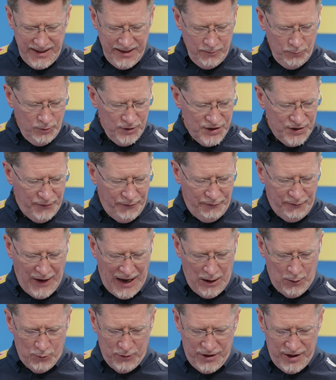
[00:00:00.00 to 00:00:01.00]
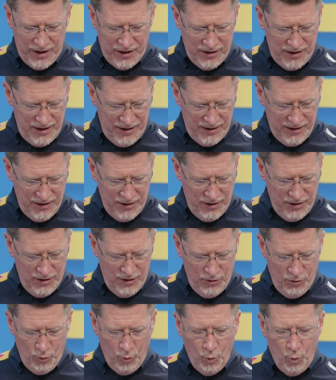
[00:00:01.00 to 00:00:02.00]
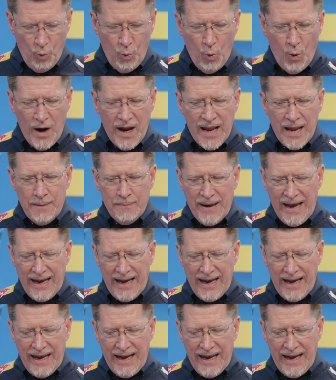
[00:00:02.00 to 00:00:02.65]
It was founded way